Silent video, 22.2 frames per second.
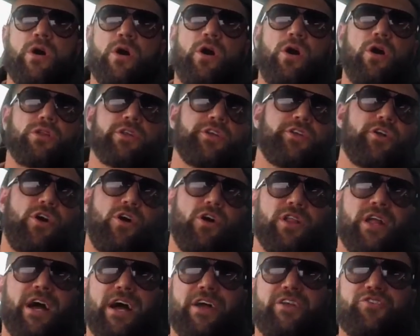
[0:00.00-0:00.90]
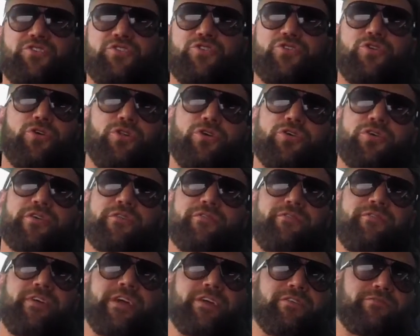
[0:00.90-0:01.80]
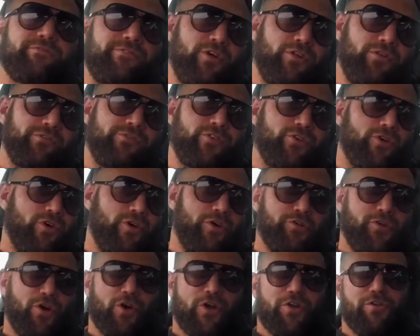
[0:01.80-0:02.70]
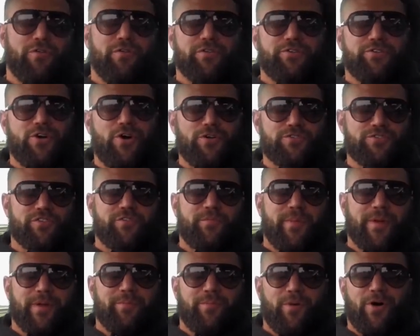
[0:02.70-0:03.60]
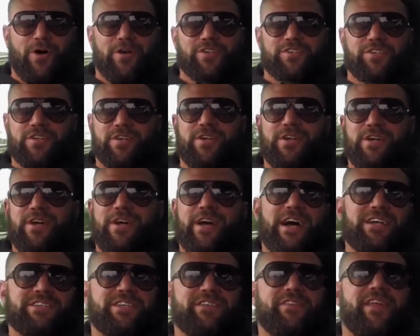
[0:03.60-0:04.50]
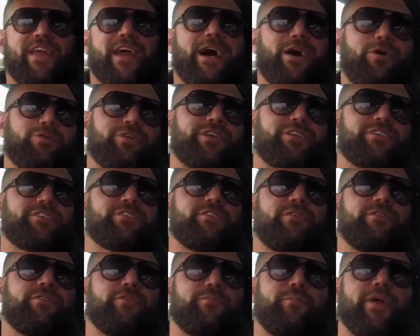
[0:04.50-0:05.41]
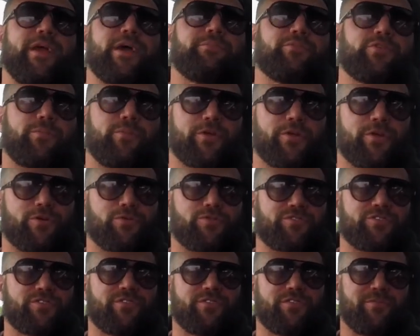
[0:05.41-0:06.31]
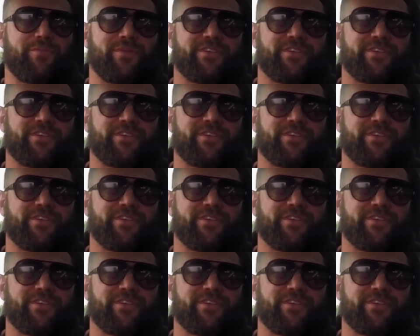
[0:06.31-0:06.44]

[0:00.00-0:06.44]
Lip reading: All in all, I no longer think Volvo are knocking on the doors of the big boys, as in the Audis, the BMWs, the